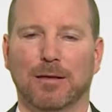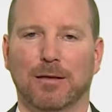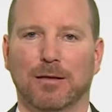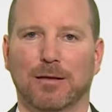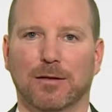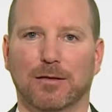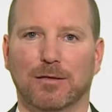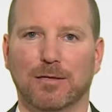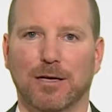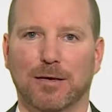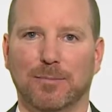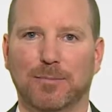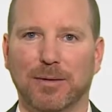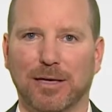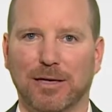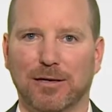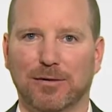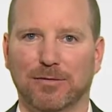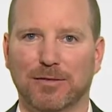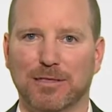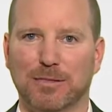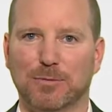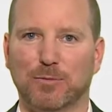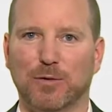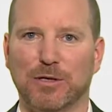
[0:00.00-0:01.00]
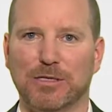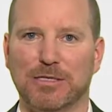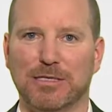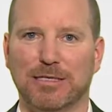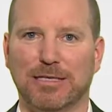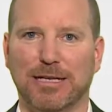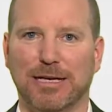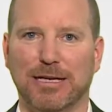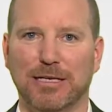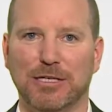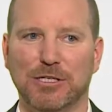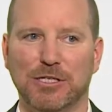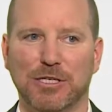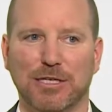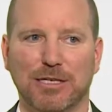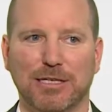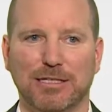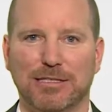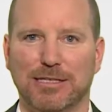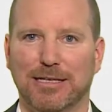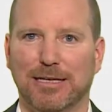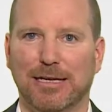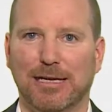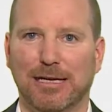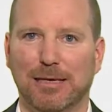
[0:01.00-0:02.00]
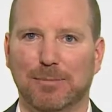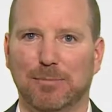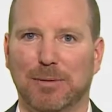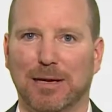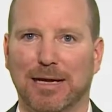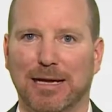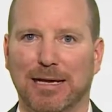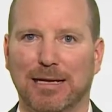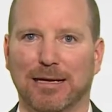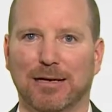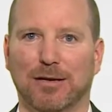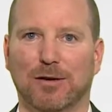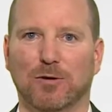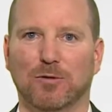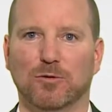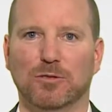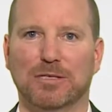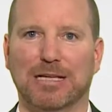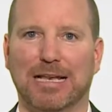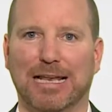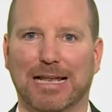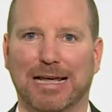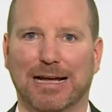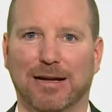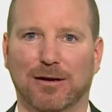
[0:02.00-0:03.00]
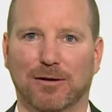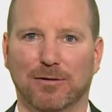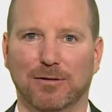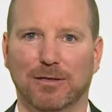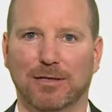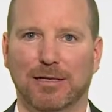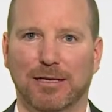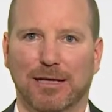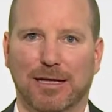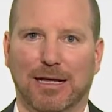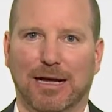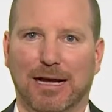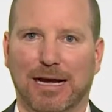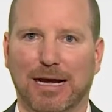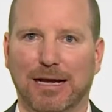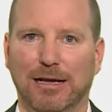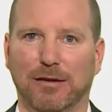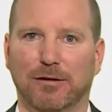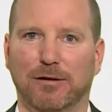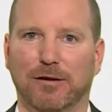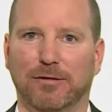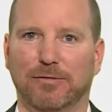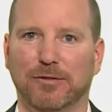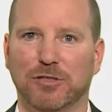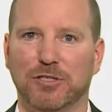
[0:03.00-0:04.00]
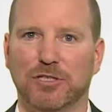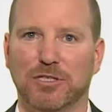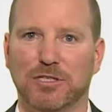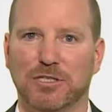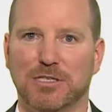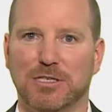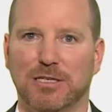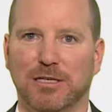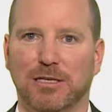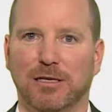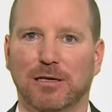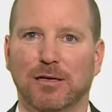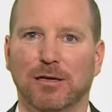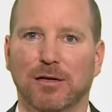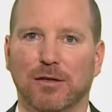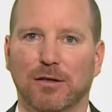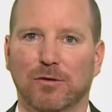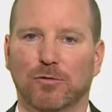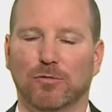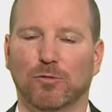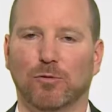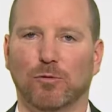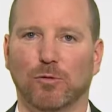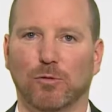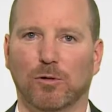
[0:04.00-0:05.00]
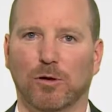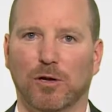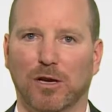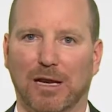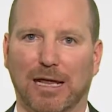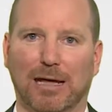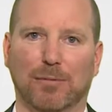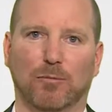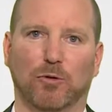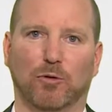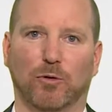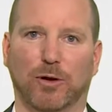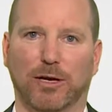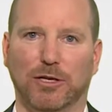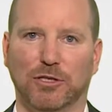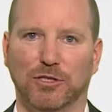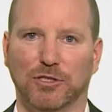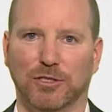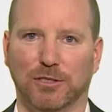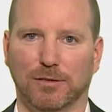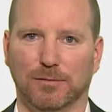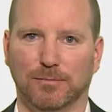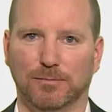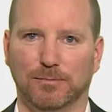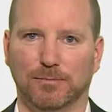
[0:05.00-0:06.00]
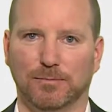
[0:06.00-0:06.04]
The topic of this presentation is the EPLAN Goes Cloud, higher efficiency through collaboration.